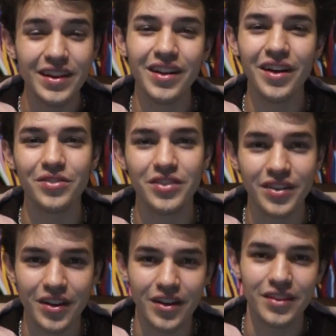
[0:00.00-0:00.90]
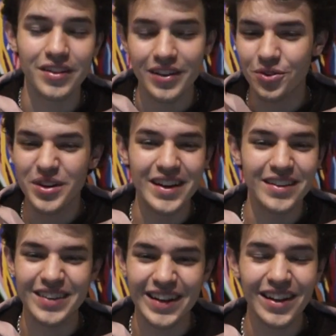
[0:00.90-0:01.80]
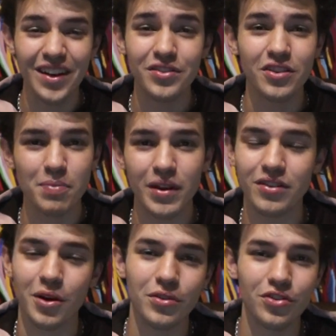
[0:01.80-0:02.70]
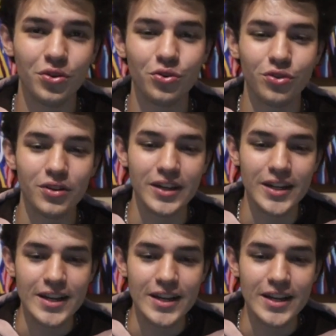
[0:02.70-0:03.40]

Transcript: loves the little kids and he loves to spend time with children.